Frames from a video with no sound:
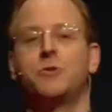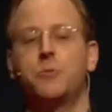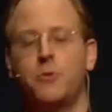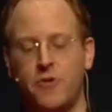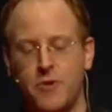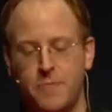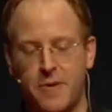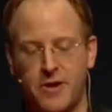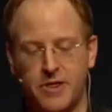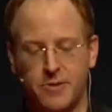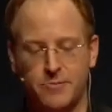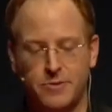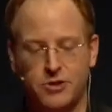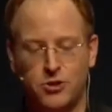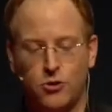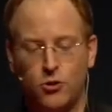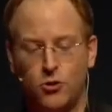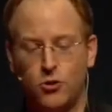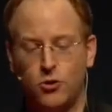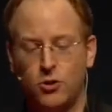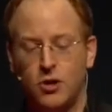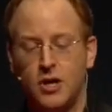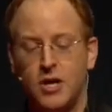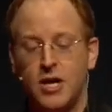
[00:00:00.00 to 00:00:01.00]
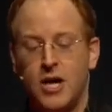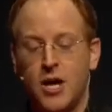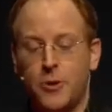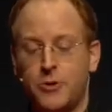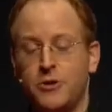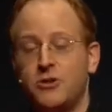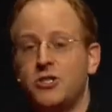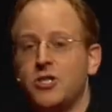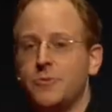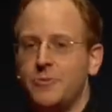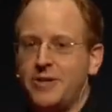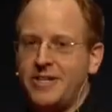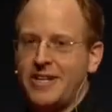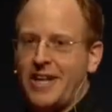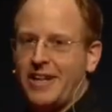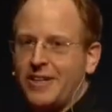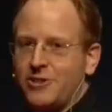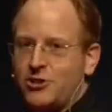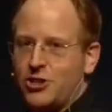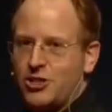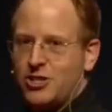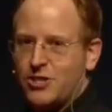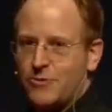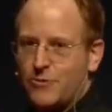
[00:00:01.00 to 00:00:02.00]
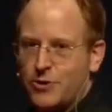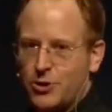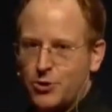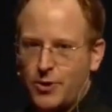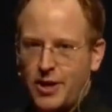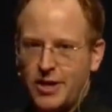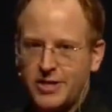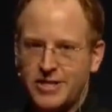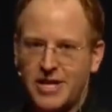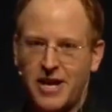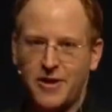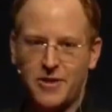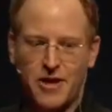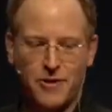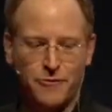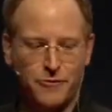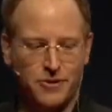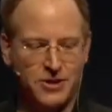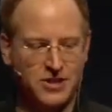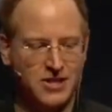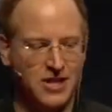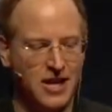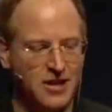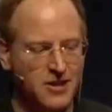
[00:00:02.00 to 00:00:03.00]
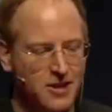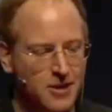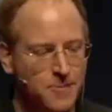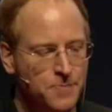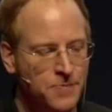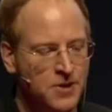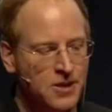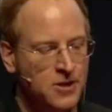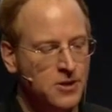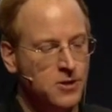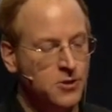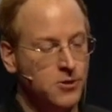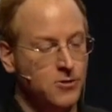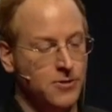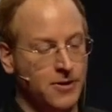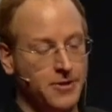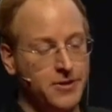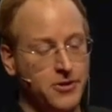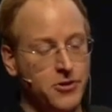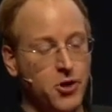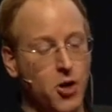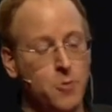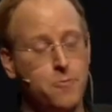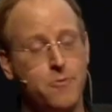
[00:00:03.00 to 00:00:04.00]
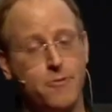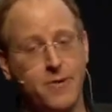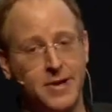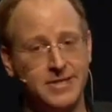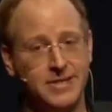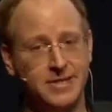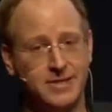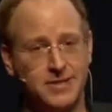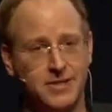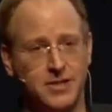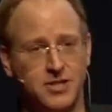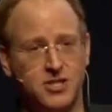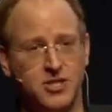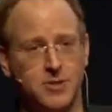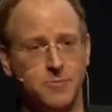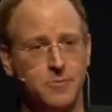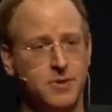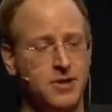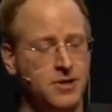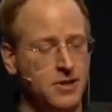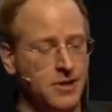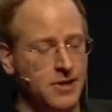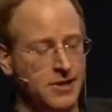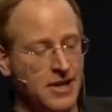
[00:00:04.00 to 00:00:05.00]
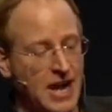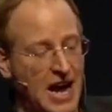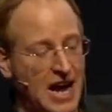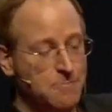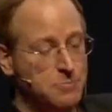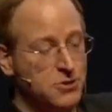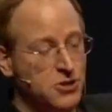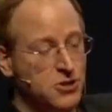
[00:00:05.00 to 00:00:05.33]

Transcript: worry about them at all. We use some analogies to visualize how they fit together. You need an operating system, an app